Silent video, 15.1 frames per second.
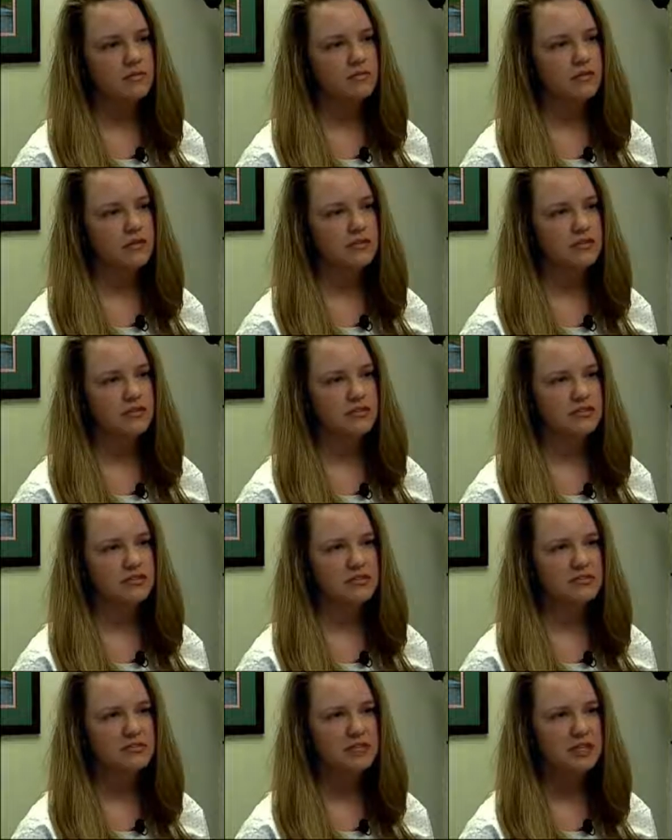The
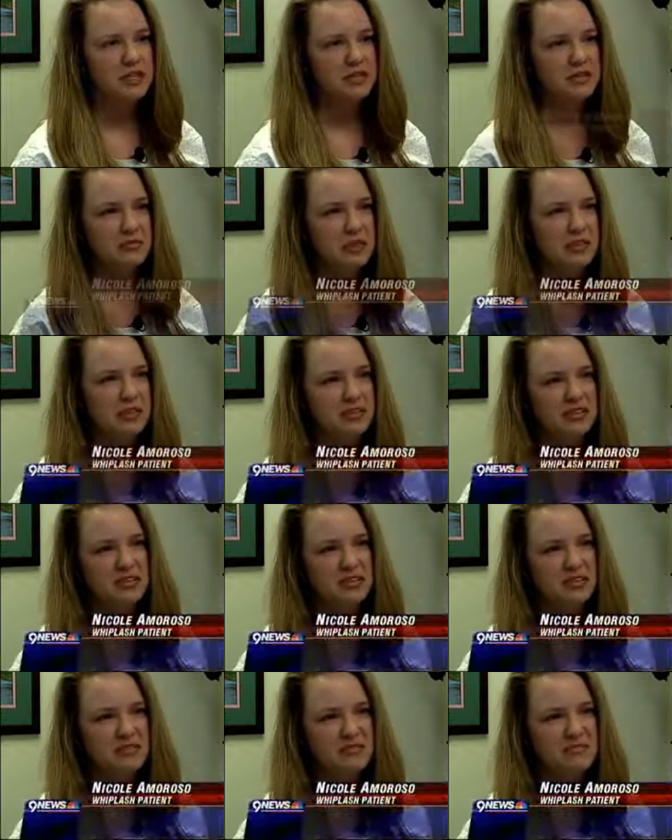person behind me
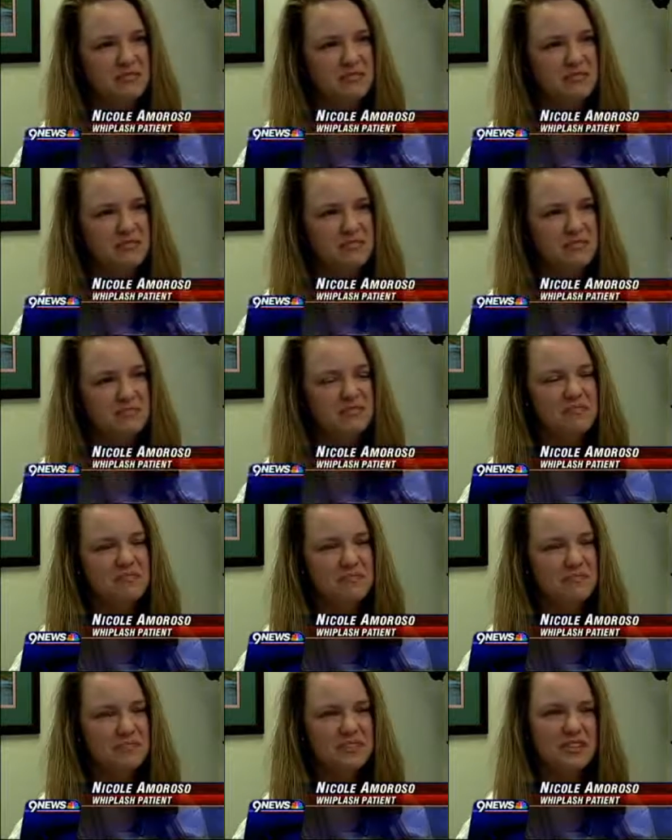um,
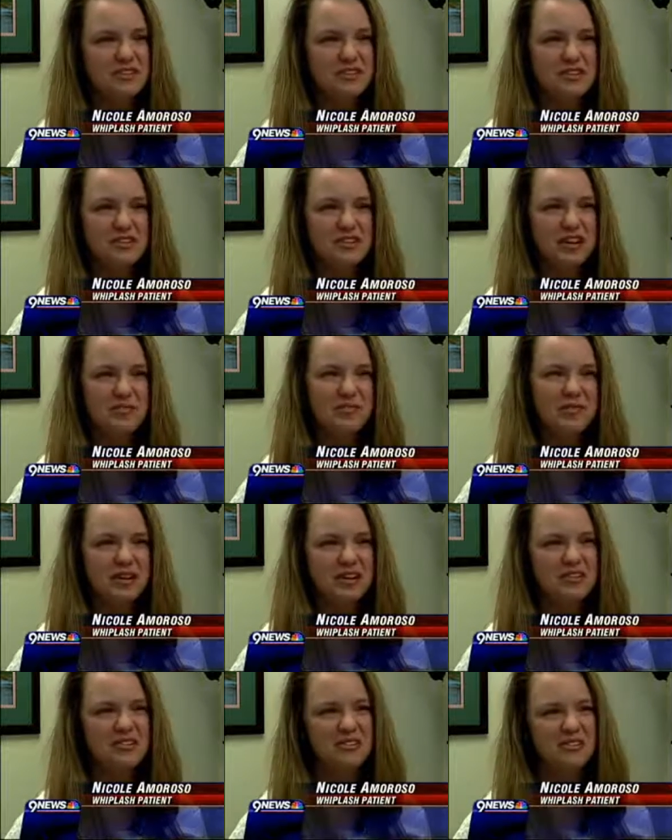didn't stop at
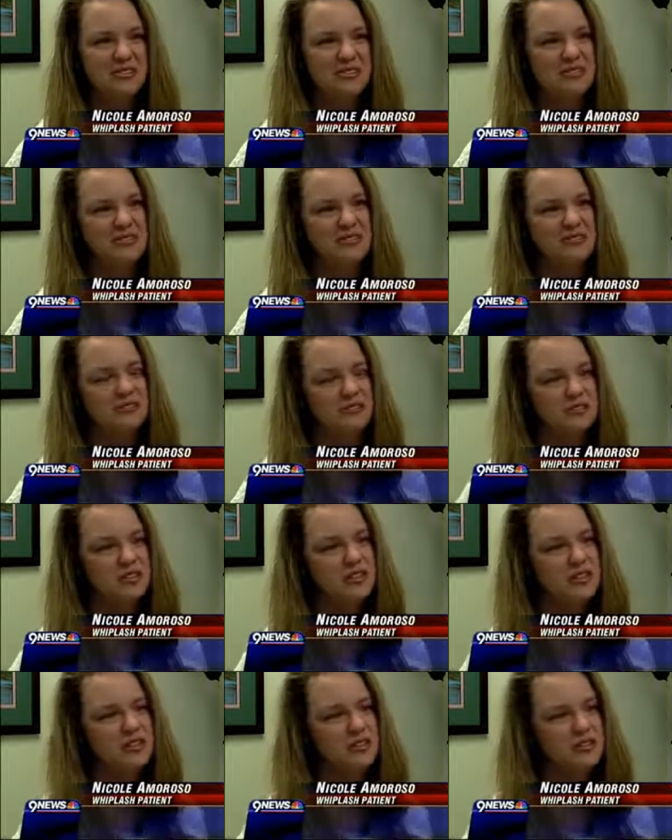all, so
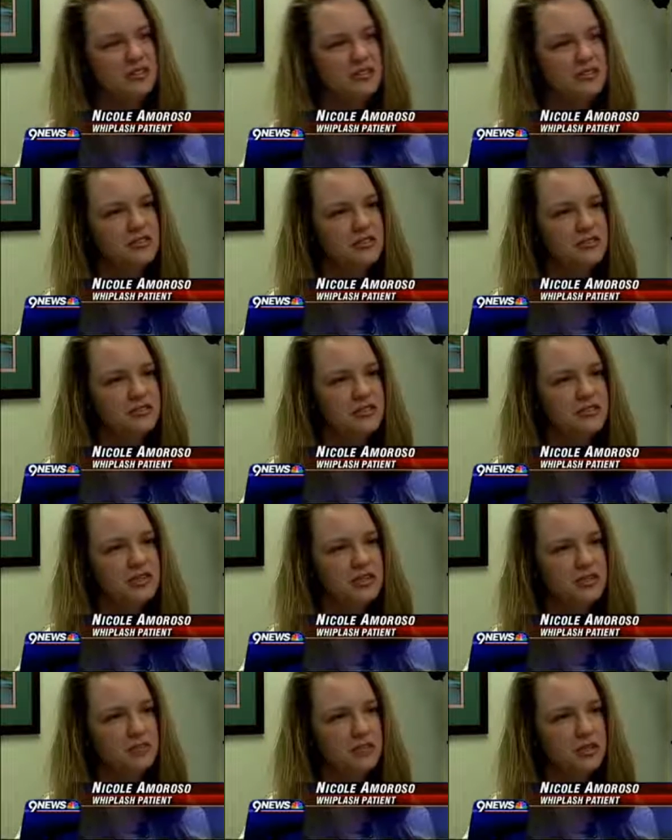just
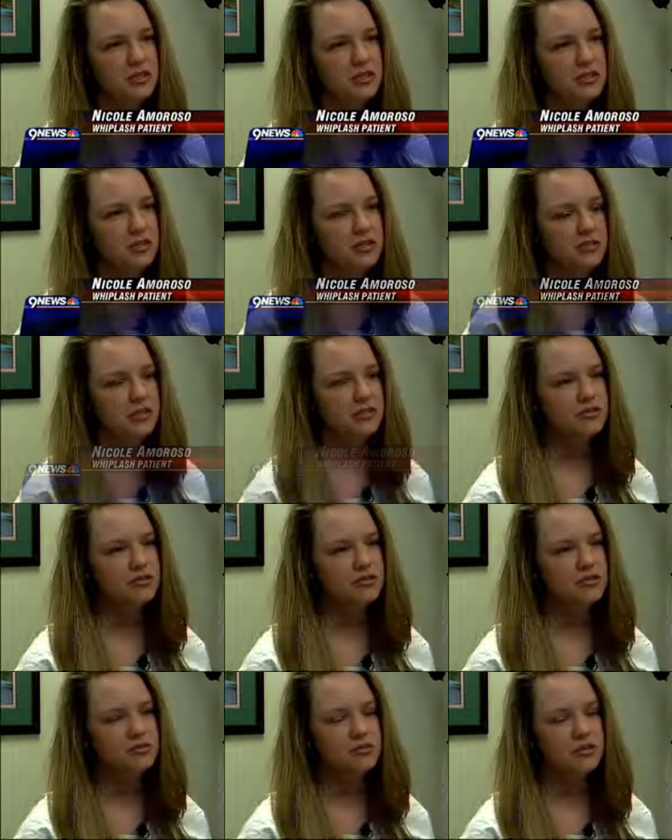rear-ended me at about
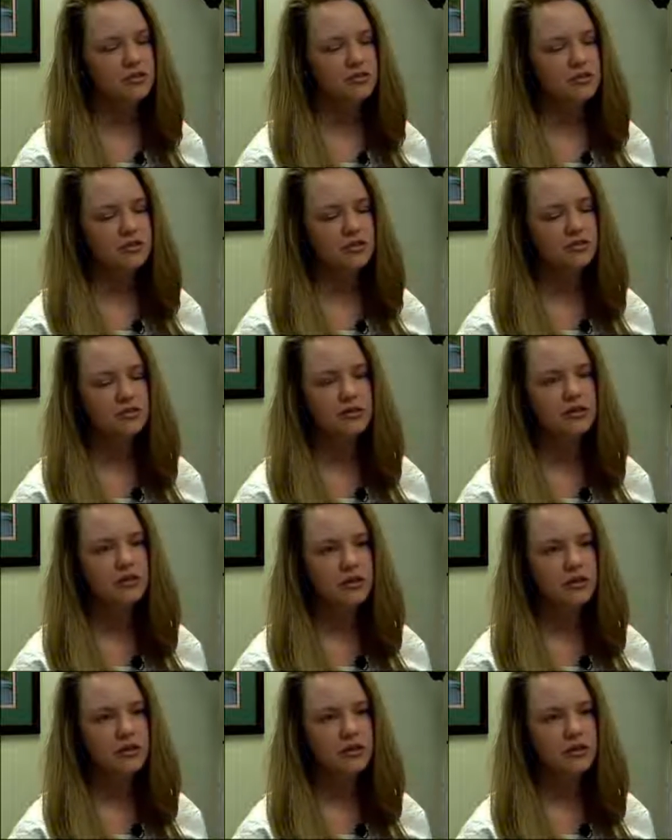60 miles an hour.